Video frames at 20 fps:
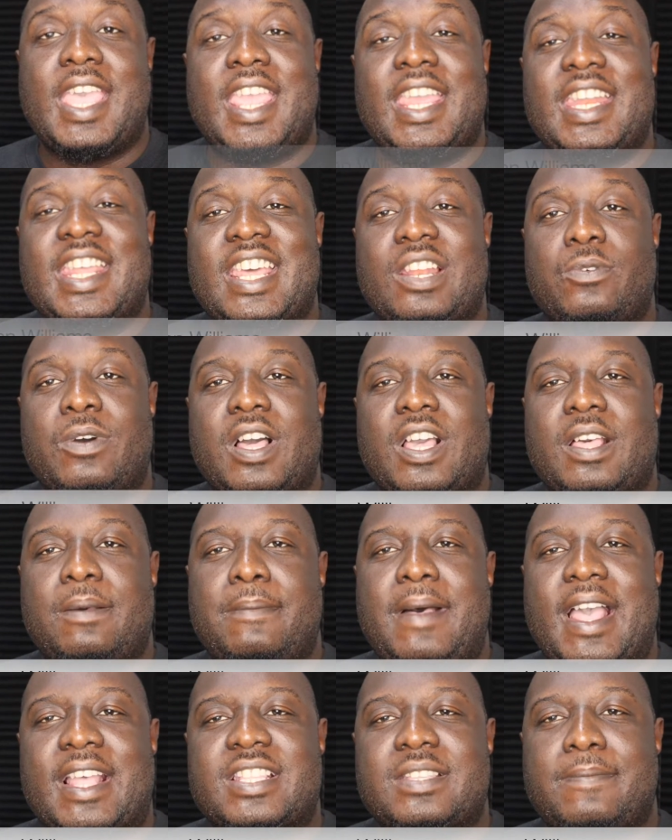Hey there and
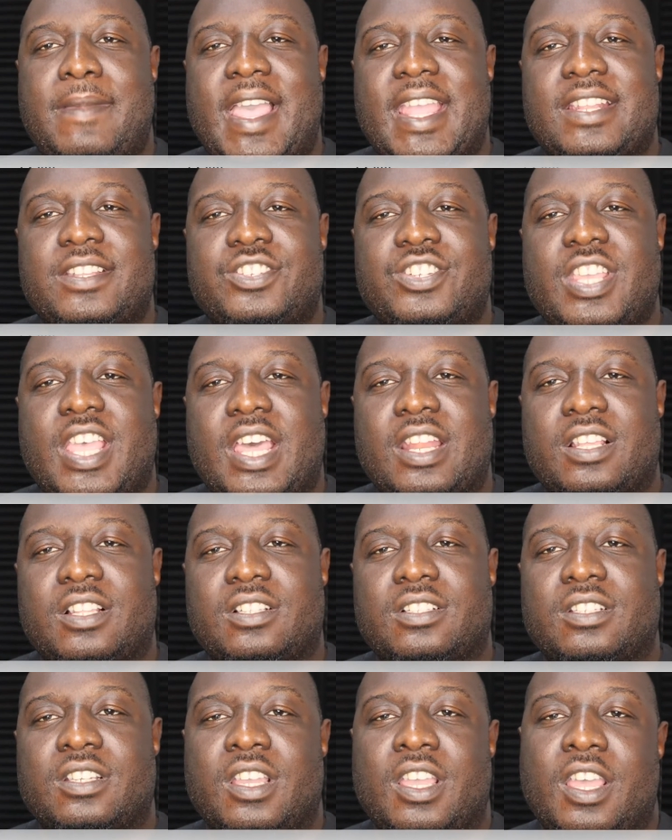welcome back to my
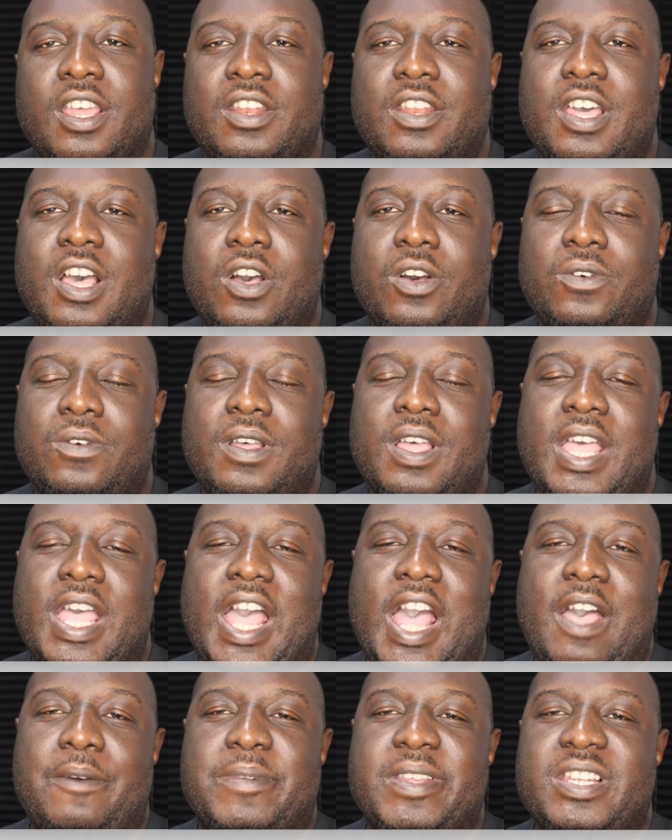channel. Now,
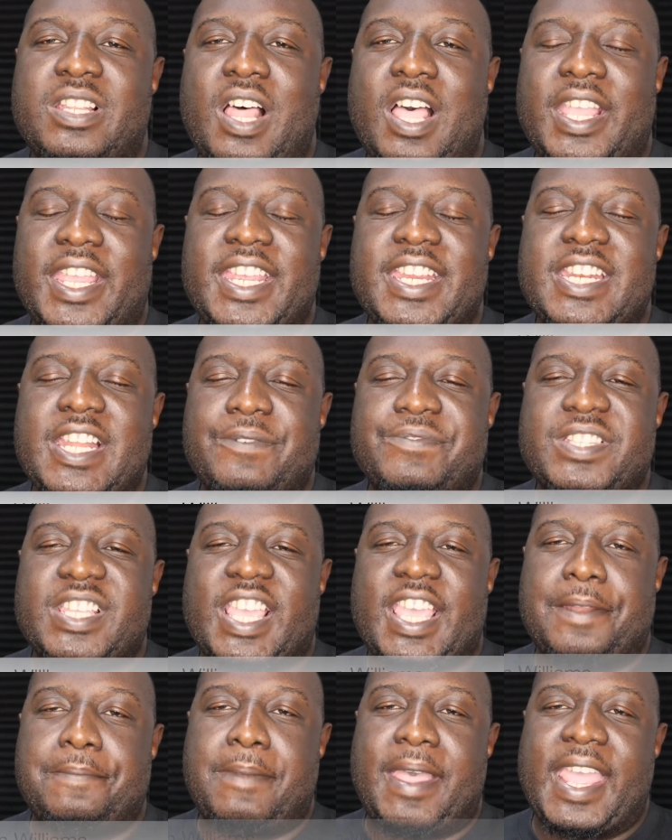I've been lucky enough to
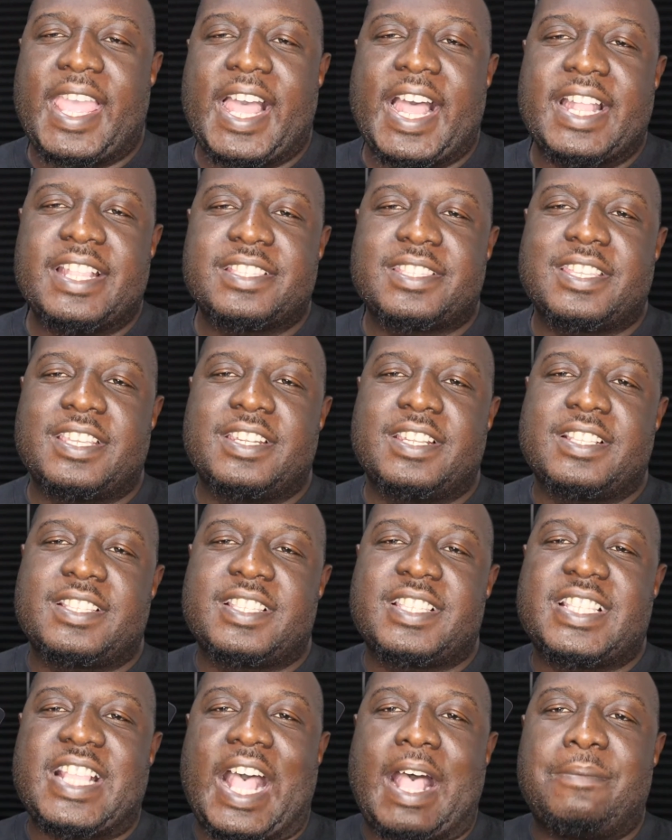get my hands on the
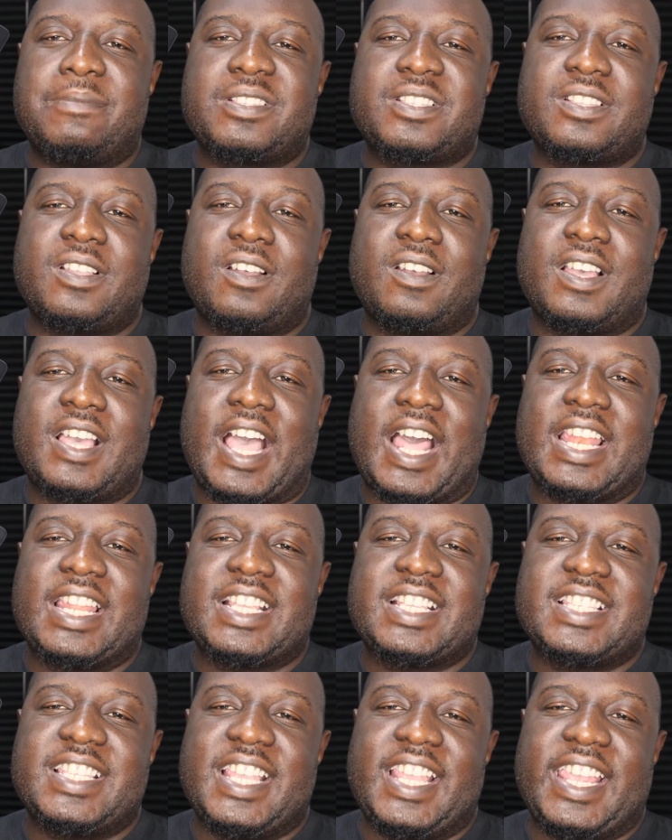Samsung
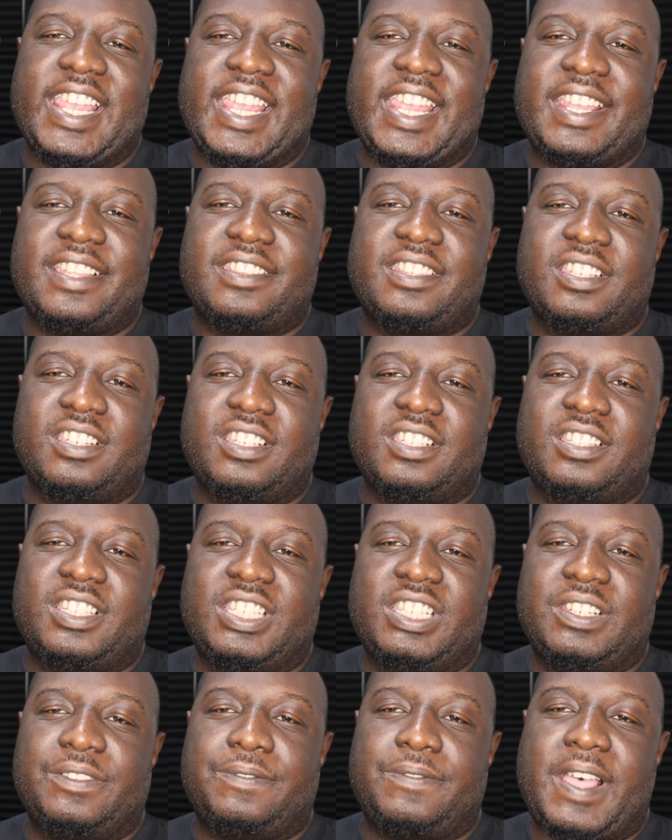Galaxy A
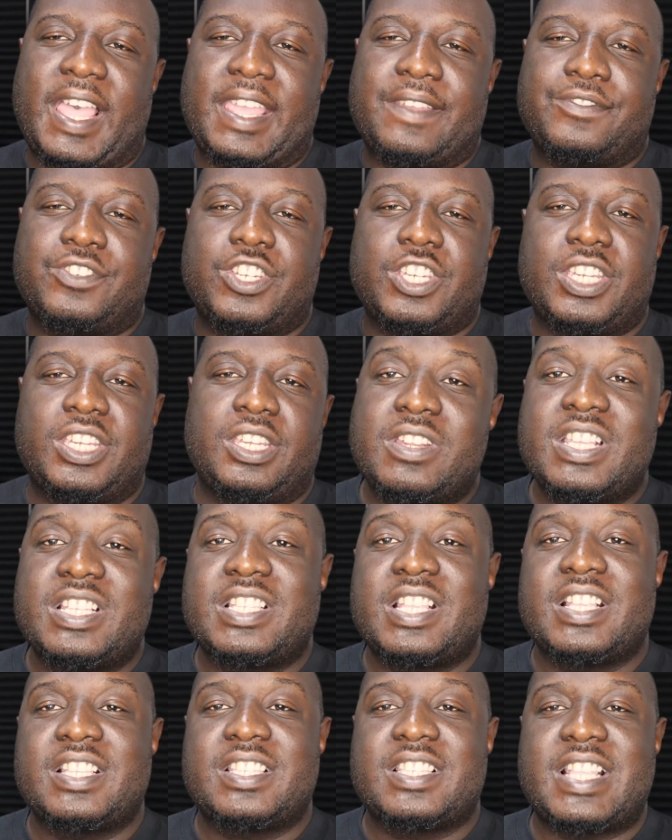thirty-three five G.
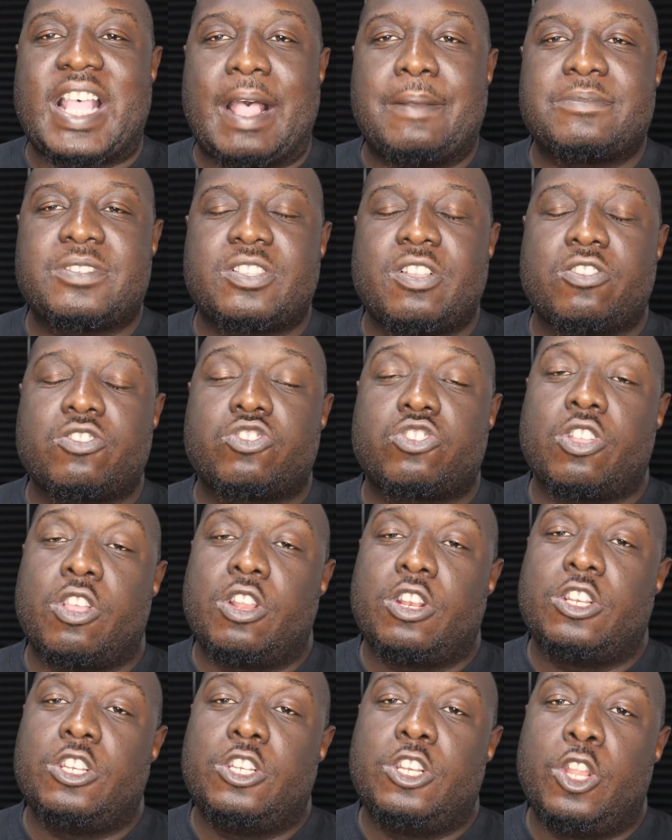This is Samsung's
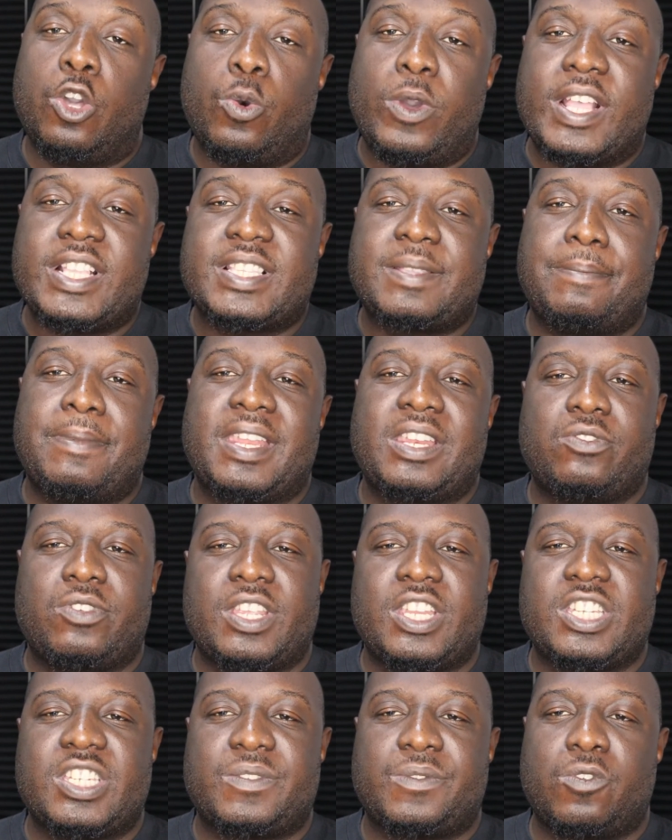lowest
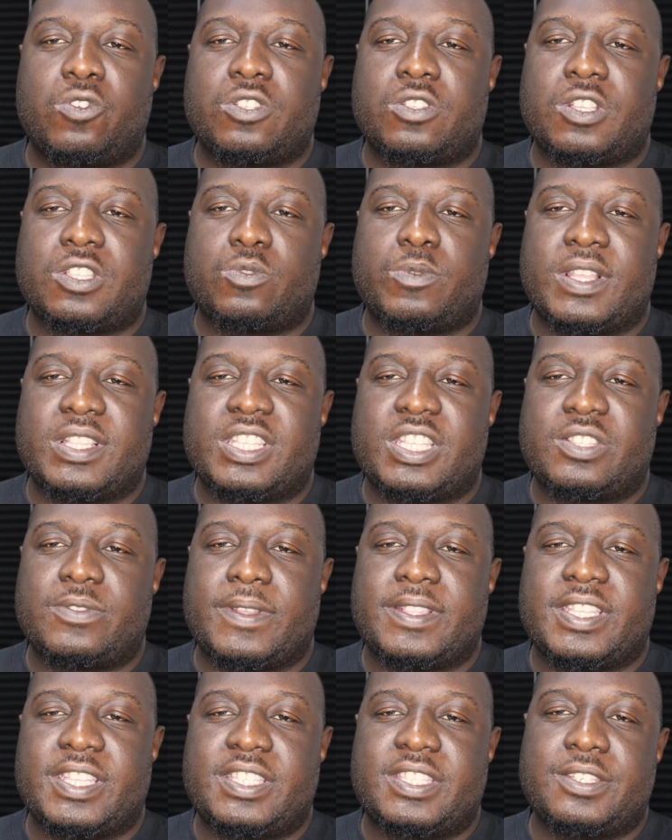mid-range phones for twenty
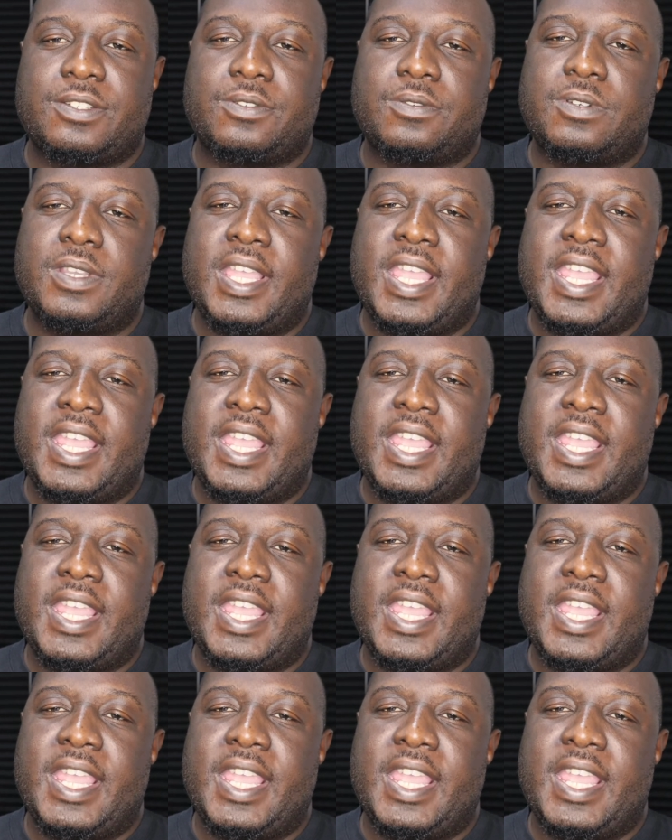twenty-two.